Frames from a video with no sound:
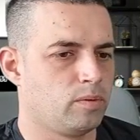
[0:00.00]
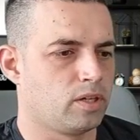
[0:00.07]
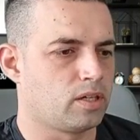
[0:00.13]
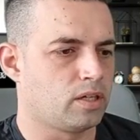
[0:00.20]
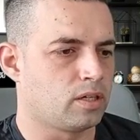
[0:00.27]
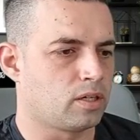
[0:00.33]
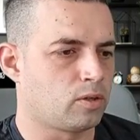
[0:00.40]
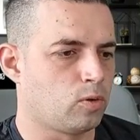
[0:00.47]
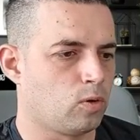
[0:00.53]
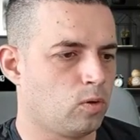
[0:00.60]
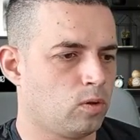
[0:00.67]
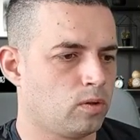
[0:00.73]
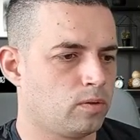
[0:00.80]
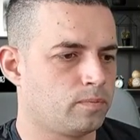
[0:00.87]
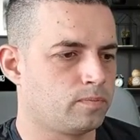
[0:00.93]
a
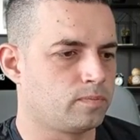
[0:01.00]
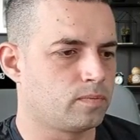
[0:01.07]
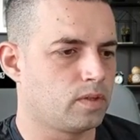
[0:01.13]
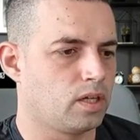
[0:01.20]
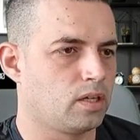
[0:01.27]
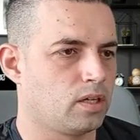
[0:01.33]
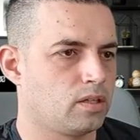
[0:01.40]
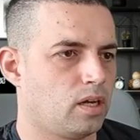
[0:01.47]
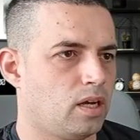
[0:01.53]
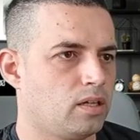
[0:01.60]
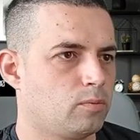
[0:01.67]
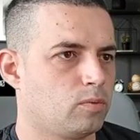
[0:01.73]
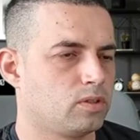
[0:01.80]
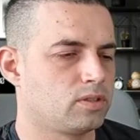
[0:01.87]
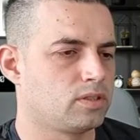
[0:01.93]
call and I
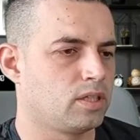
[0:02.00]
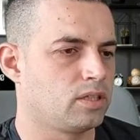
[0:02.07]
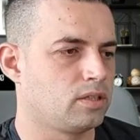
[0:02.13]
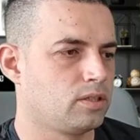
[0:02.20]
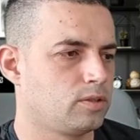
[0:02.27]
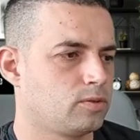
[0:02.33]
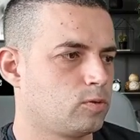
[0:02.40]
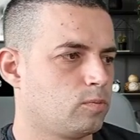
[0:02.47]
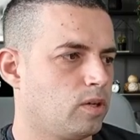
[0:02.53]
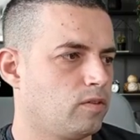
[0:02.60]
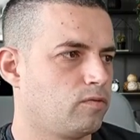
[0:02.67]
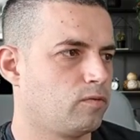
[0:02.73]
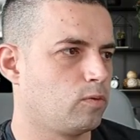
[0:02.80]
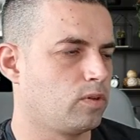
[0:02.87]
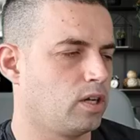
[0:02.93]
will send this to my
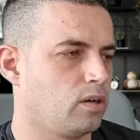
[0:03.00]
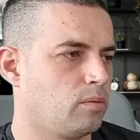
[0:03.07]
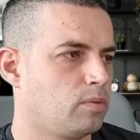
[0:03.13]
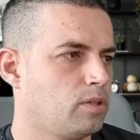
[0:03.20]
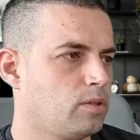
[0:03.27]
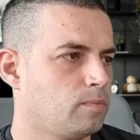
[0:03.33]
phone number,